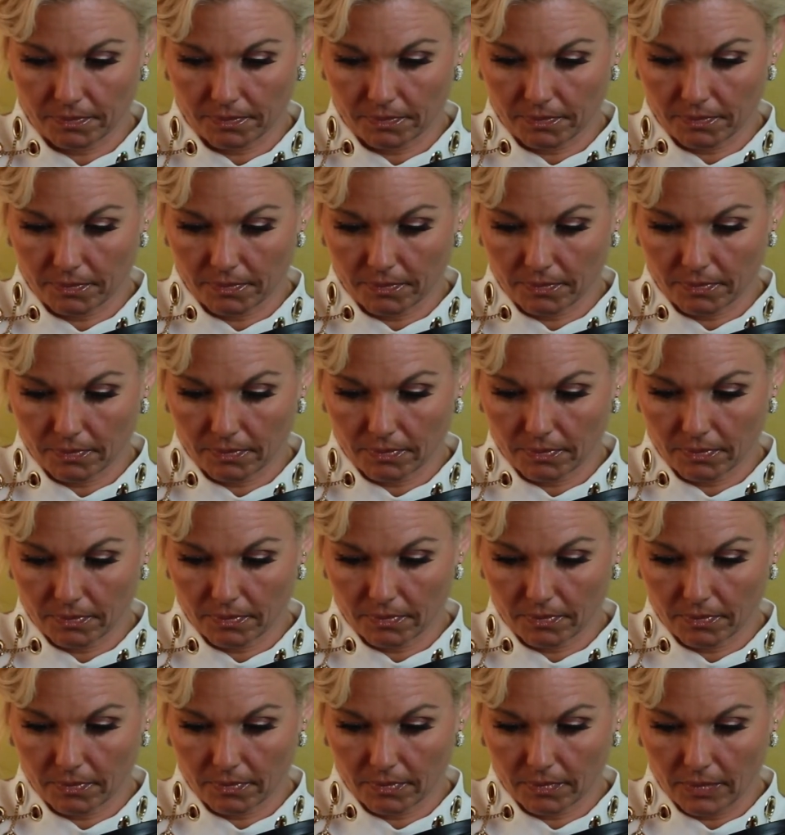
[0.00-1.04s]

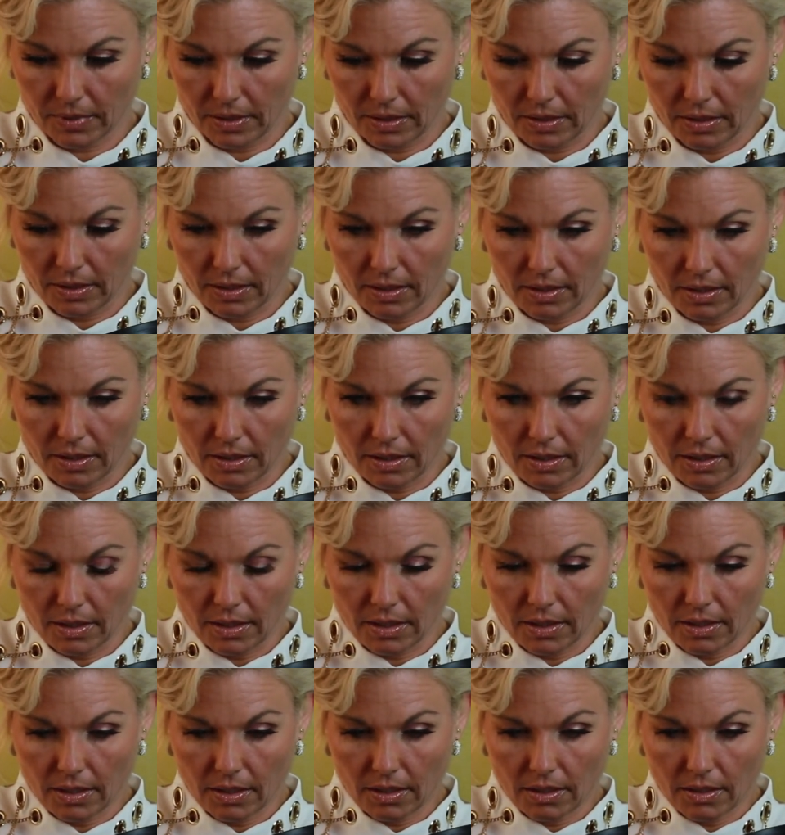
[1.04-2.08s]

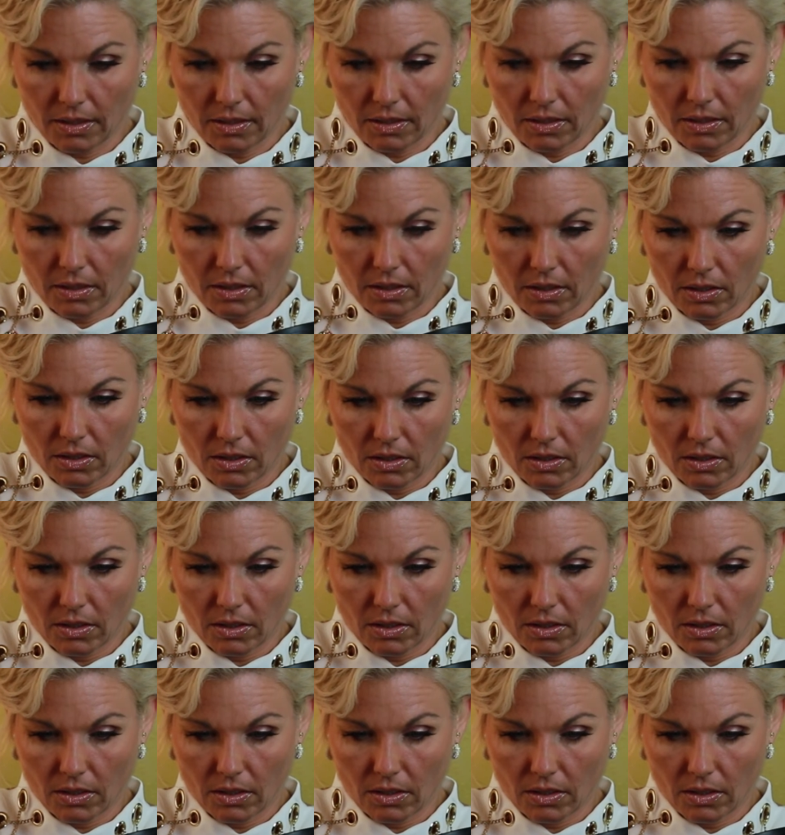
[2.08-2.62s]
(silence)